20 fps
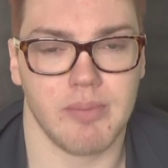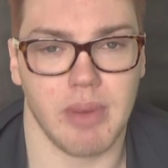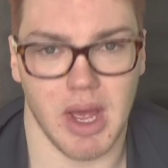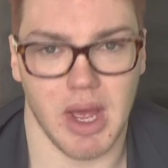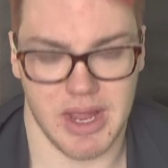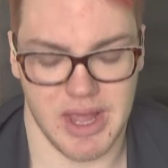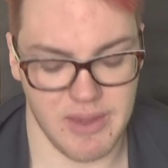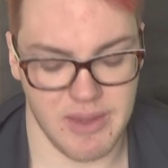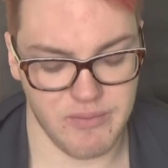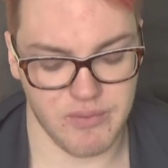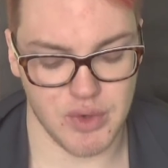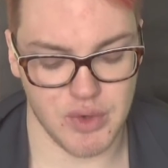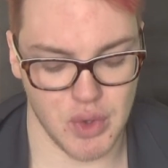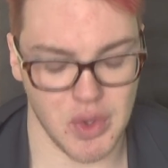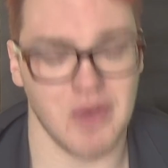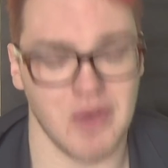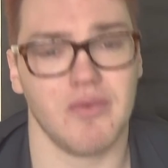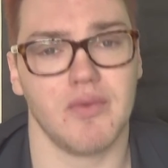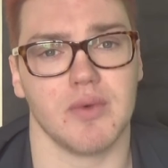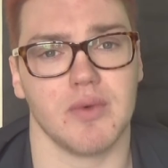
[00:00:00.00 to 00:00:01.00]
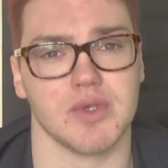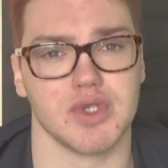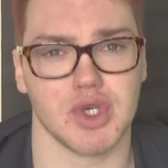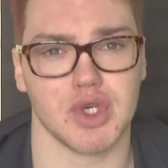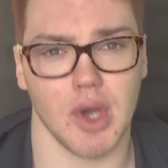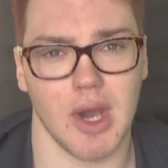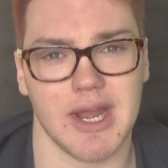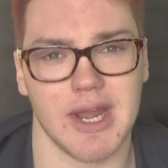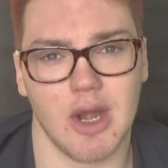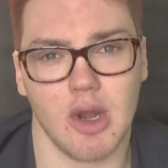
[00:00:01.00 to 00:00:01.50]
But if you have
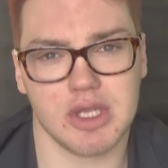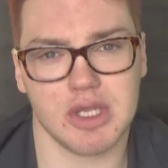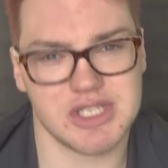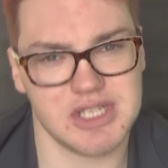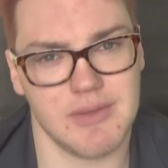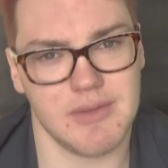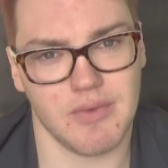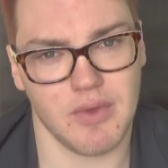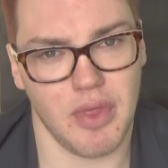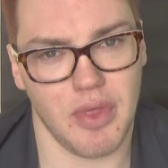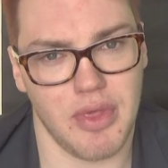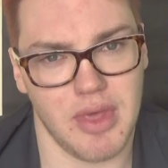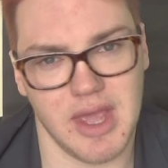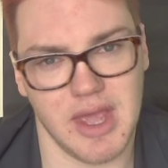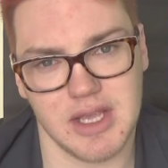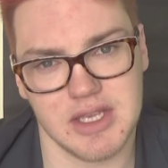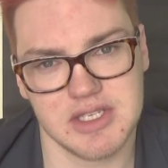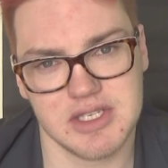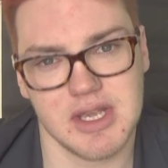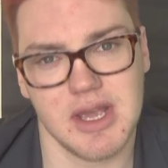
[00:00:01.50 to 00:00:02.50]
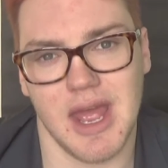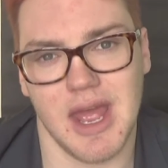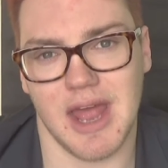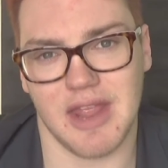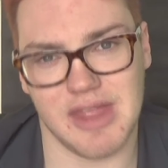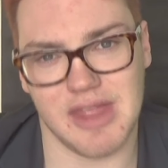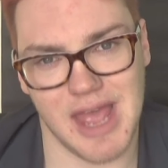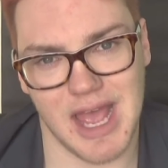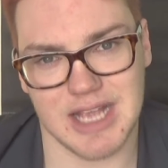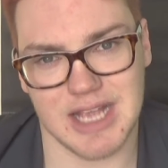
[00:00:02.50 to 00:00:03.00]
tried lots of different things
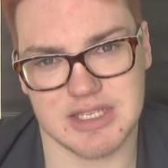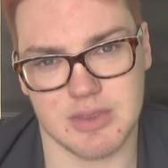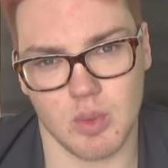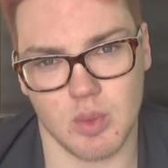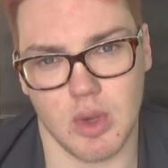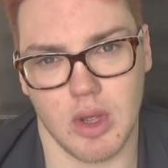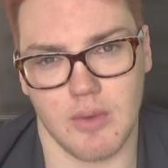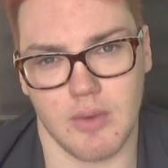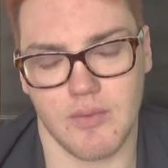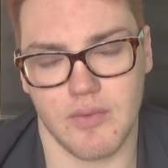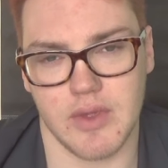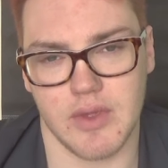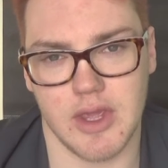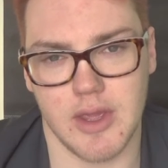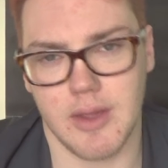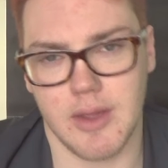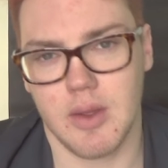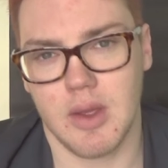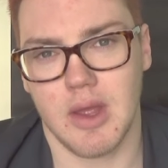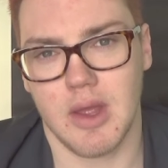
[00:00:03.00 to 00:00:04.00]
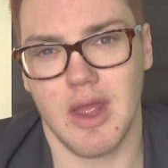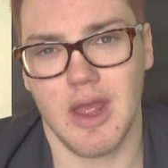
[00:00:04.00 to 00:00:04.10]
and it hasn't worked for you,